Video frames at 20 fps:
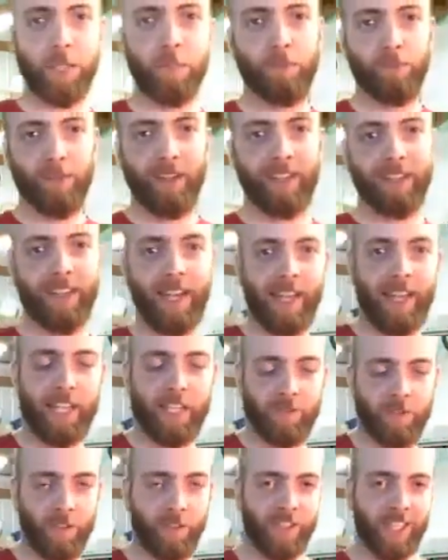print kydex
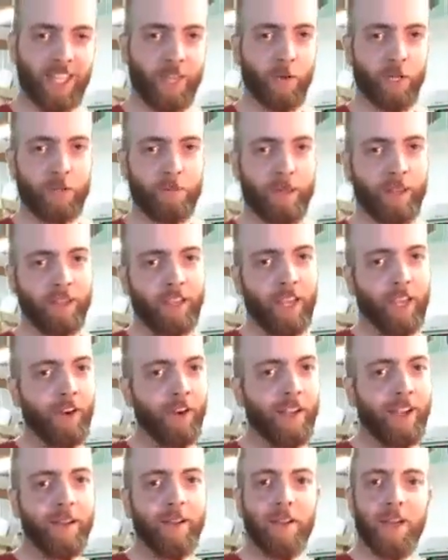for inside the waistband
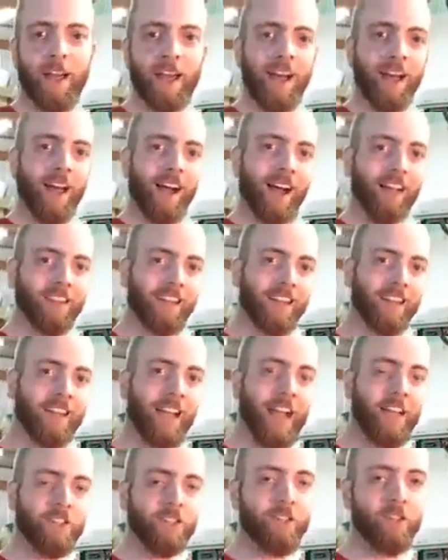carry. A lot of
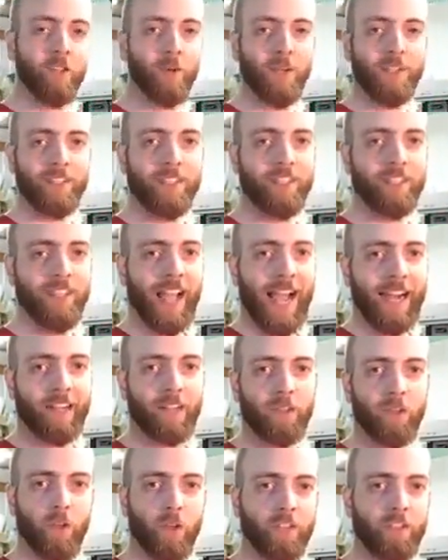guys do. It's the
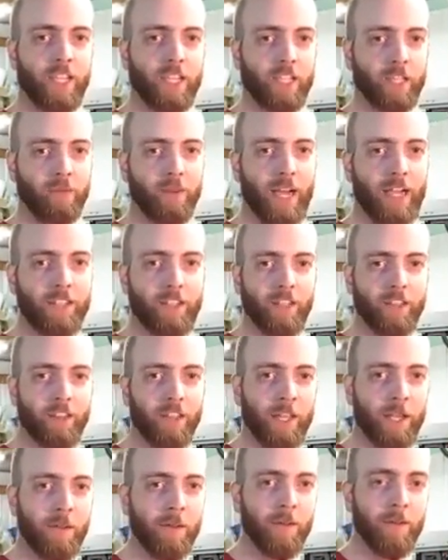tactical accessorizing
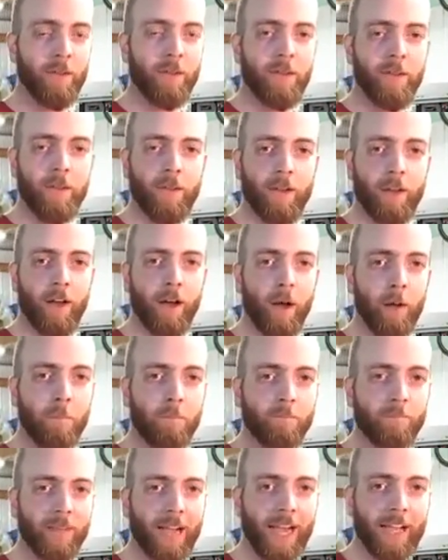thing.
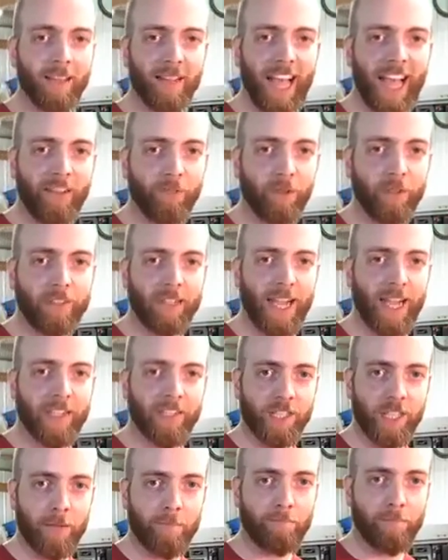I laugh when guys
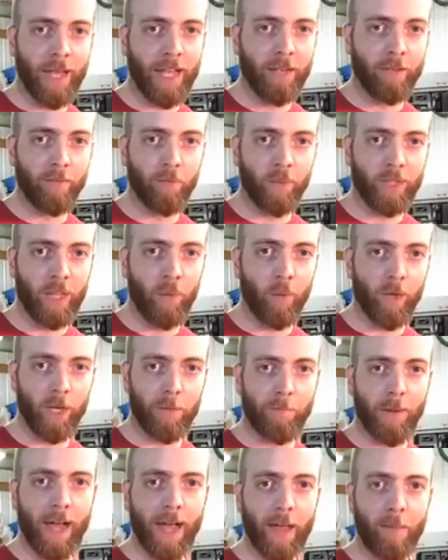get bent when they want to
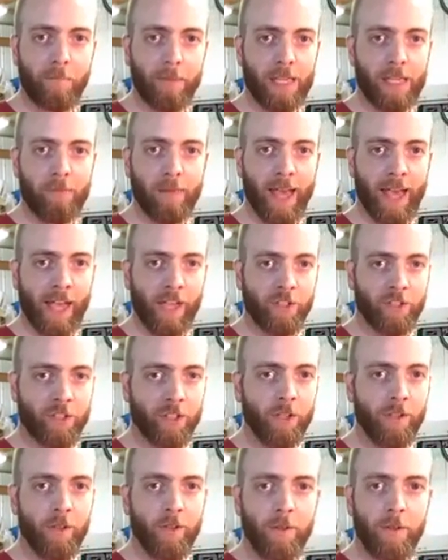buy P-mags
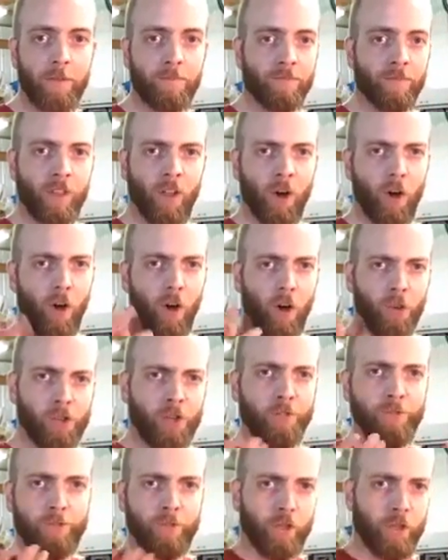and all their
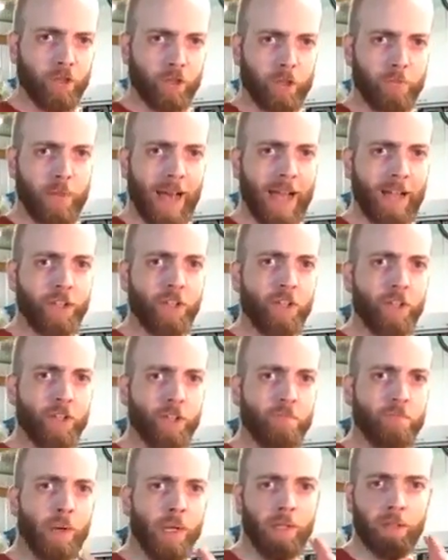furniture matches,
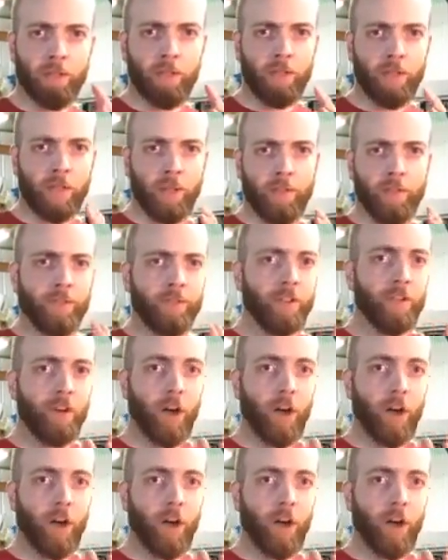but there